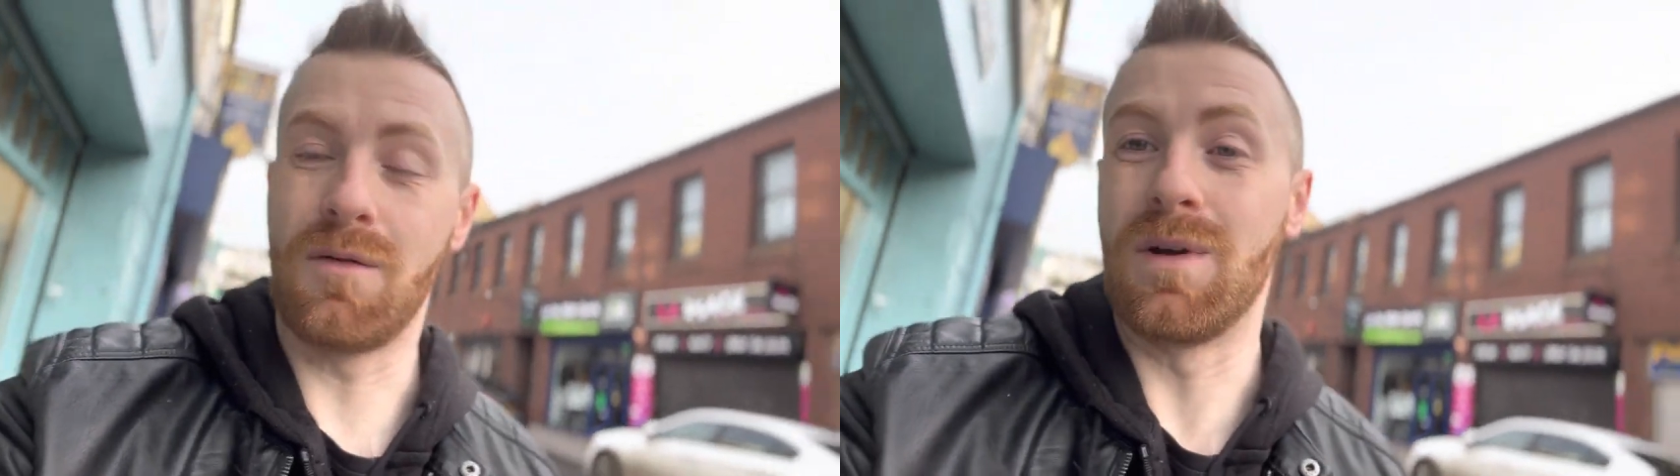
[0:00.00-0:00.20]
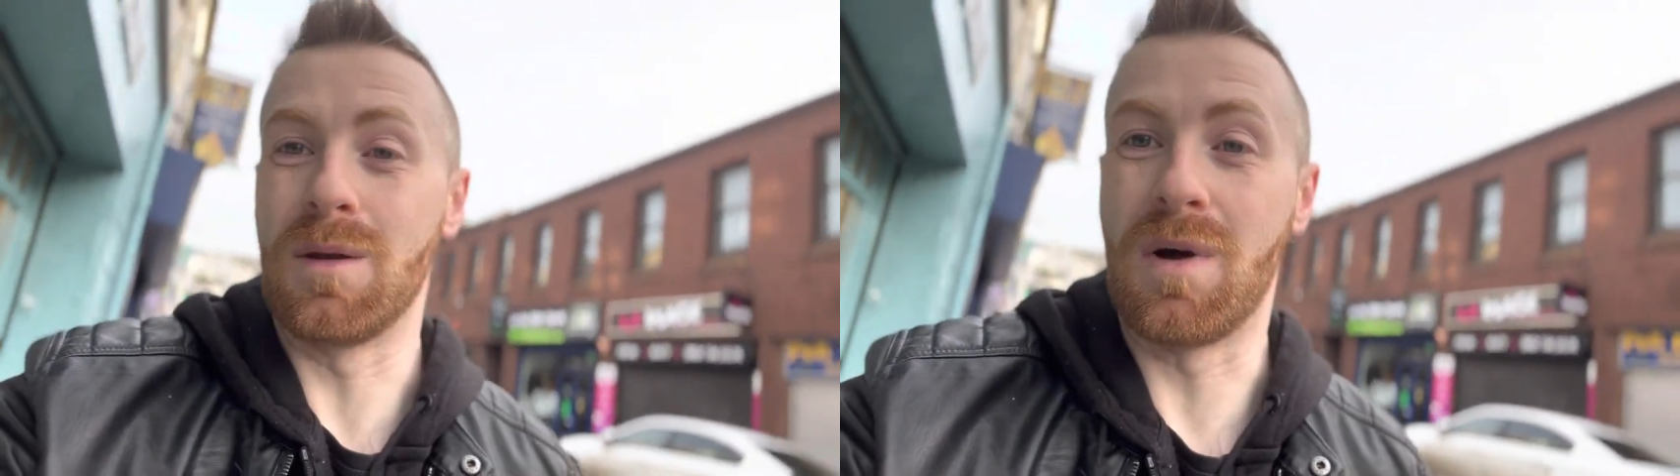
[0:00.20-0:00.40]

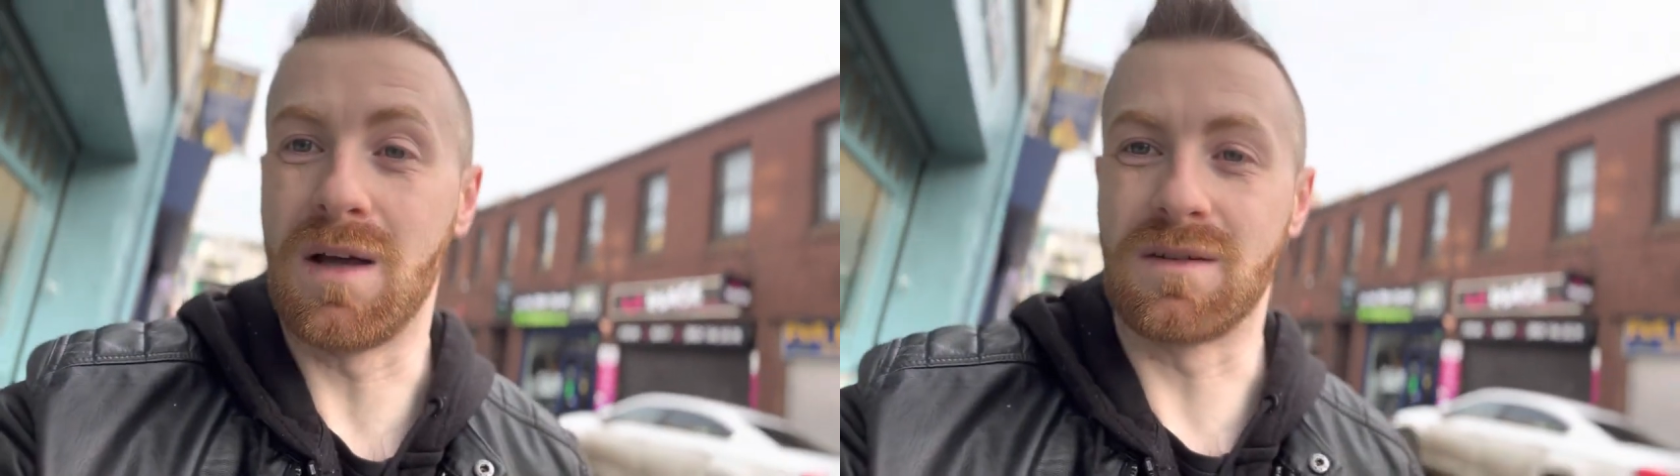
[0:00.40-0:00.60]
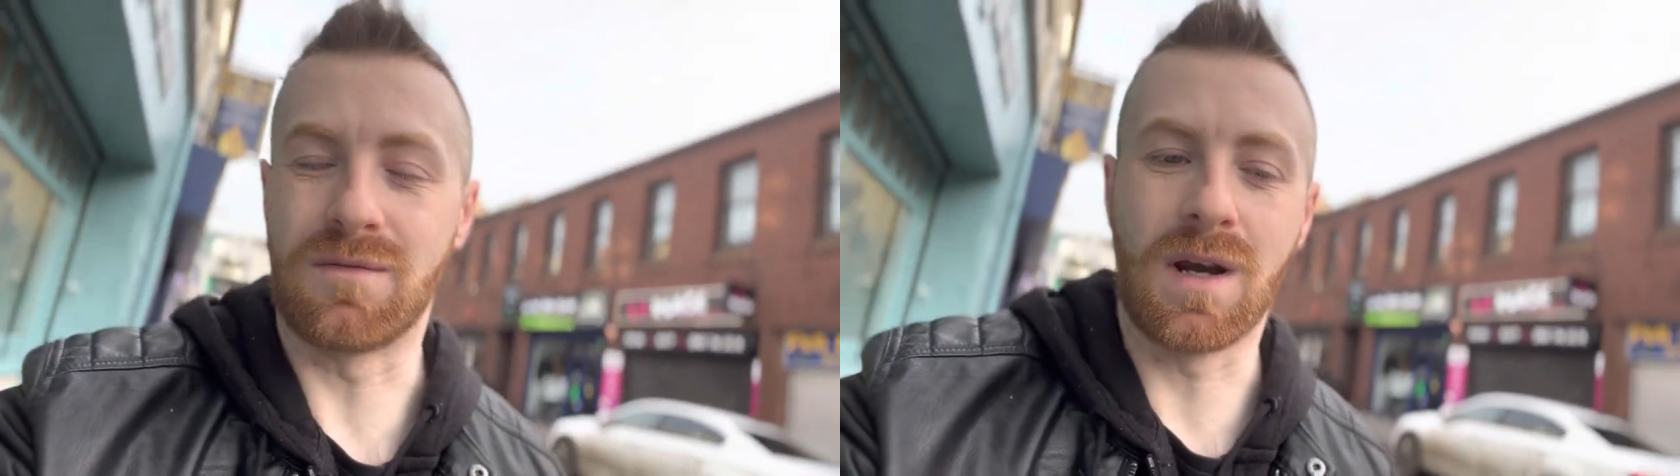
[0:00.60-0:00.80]
really
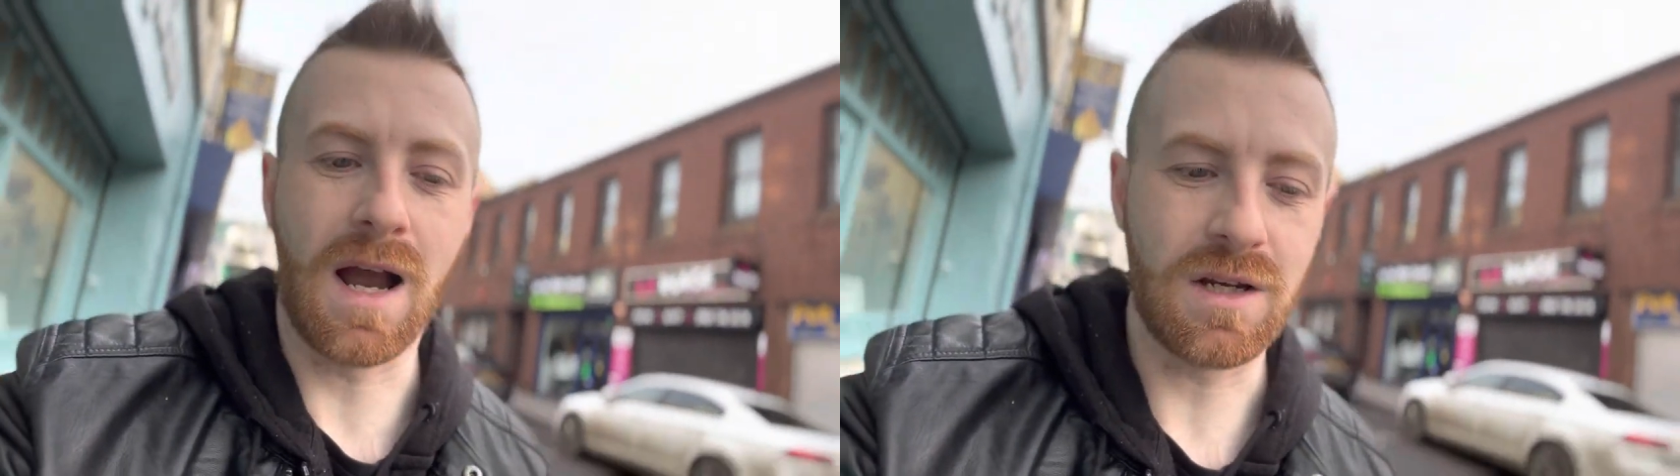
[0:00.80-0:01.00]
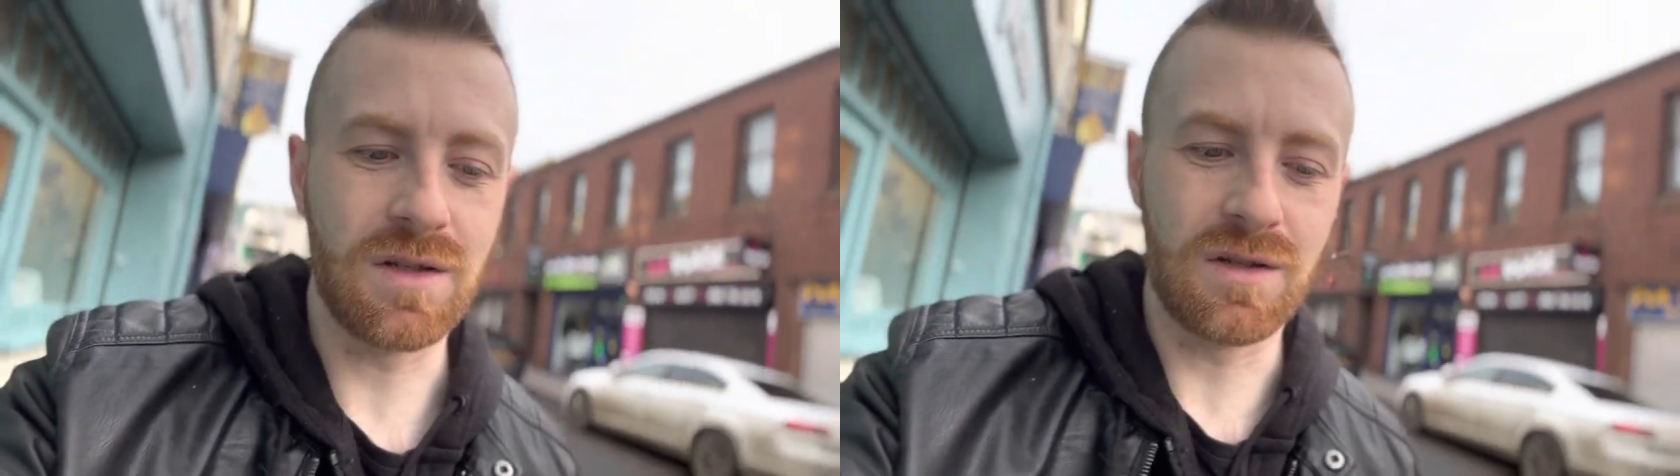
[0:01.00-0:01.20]
positive
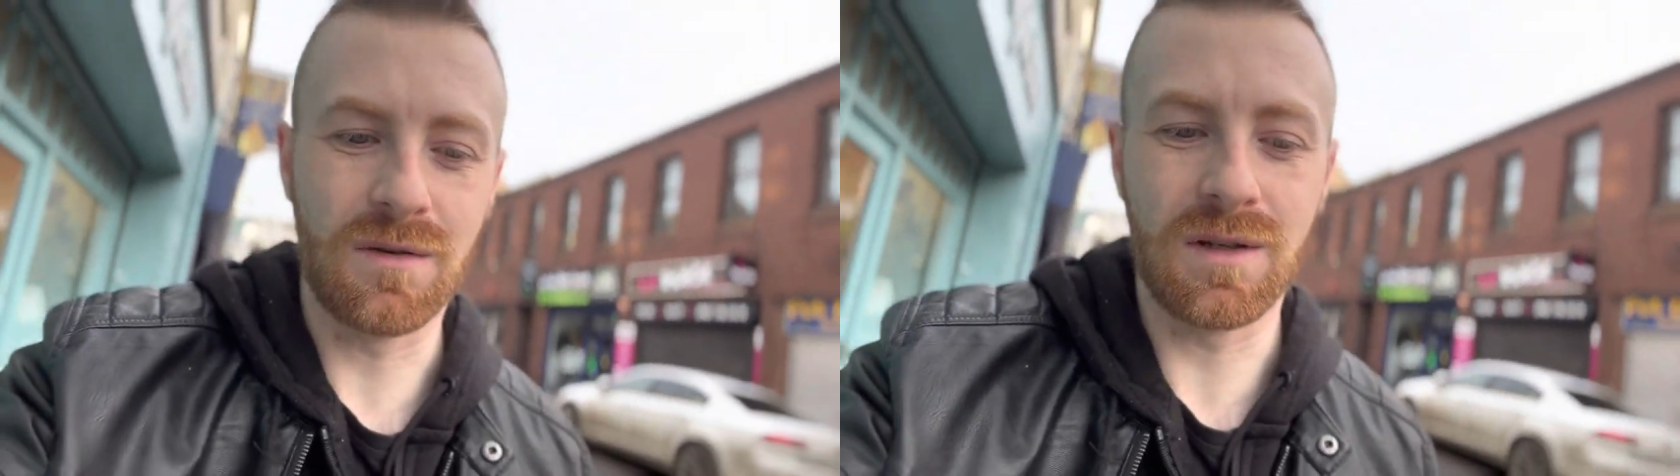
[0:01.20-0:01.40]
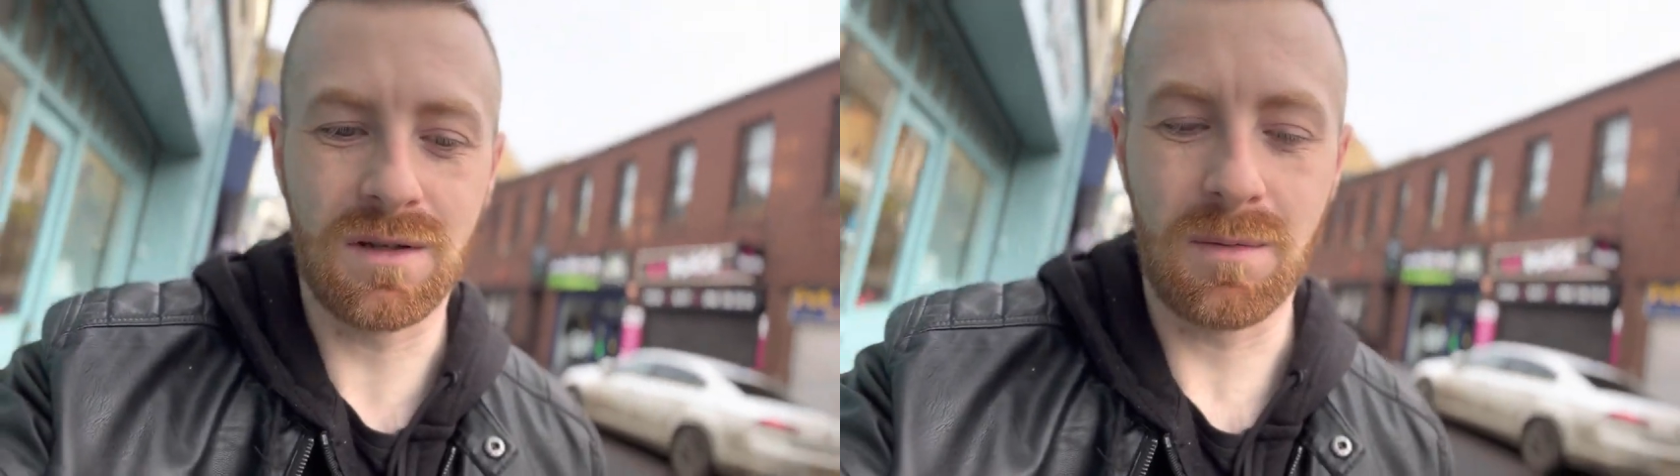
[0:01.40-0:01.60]
reaction to it.